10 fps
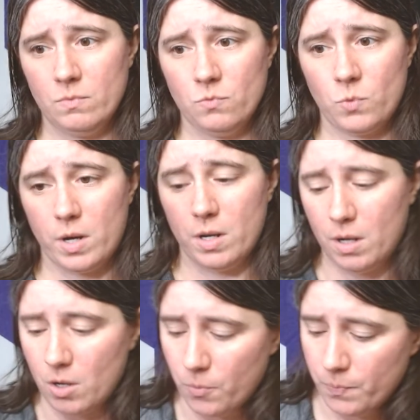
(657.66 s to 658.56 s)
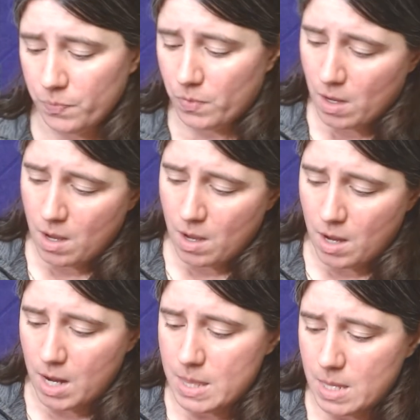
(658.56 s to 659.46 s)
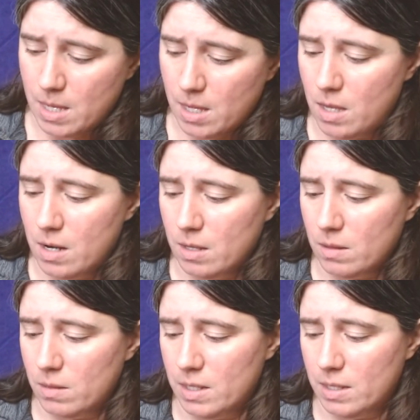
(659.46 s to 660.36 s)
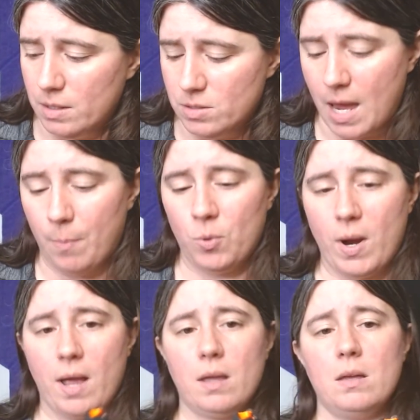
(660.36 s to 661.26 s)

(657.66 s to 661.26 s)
ready to go. And then the tap rack